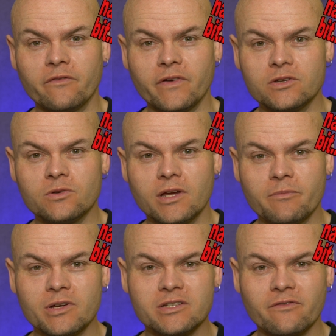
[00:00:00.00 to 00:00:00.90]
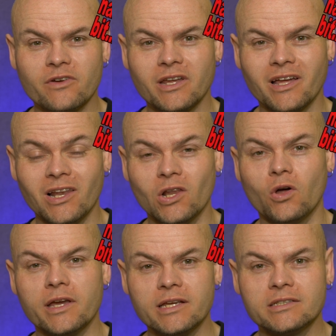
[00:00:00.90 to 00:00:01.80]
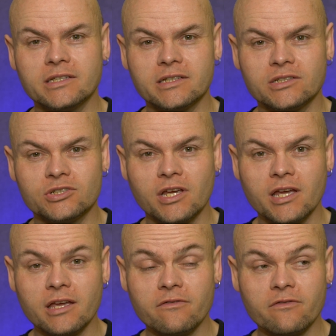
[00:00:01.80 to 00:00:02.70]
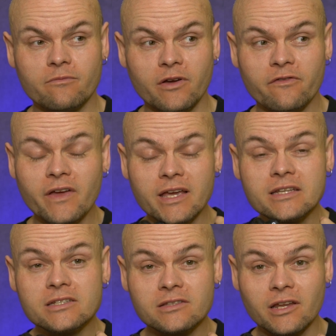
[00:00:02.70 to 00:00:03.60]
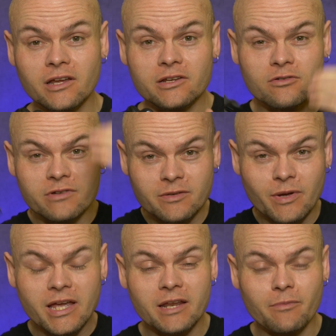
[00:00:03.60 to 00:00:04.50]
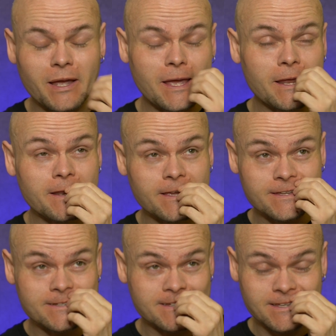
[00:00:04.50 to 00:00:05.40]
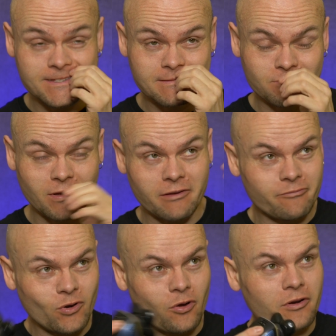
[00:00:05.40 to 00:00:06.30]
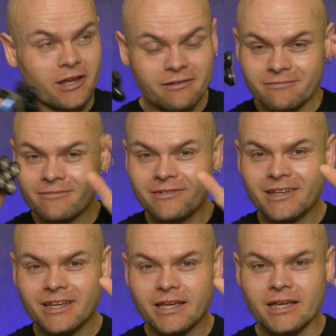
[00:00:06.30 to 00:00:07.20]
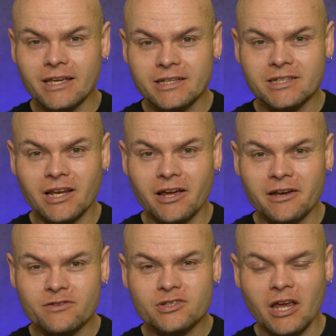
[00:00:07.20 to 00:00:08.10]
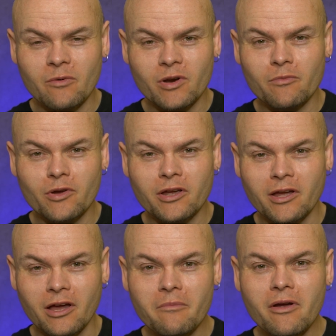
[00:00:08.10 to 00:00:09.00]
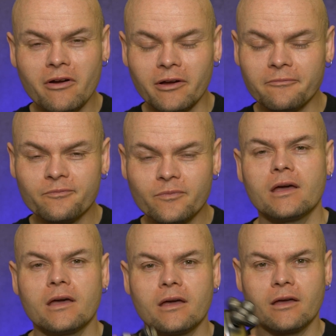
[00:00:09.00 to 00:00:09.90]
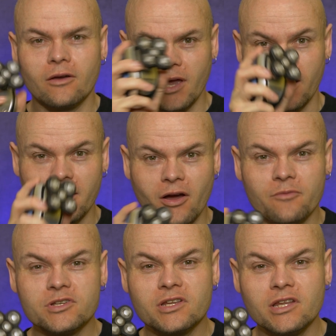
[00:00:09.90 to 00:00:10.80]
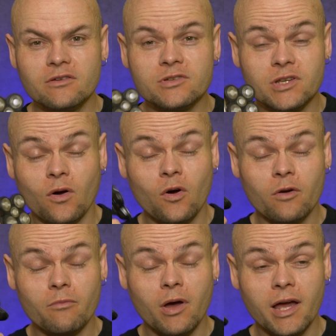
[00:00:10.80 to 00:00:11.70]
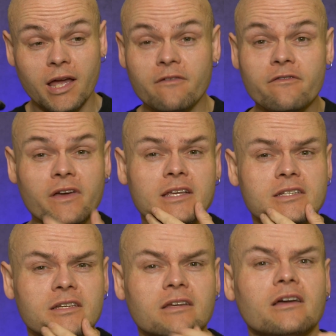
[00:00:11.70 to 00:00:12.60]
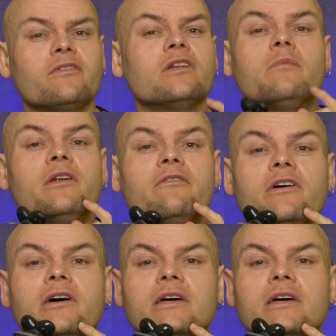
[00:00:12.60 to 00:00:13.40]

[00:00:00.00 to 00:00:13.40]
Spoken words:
facial hair because I find it a lot easier to shave my face than I do the rest of my head. My head is not in easy line of sight when I'm looking at a mirror. Okay, now I'm just going to use it on my face. I have a little bit of a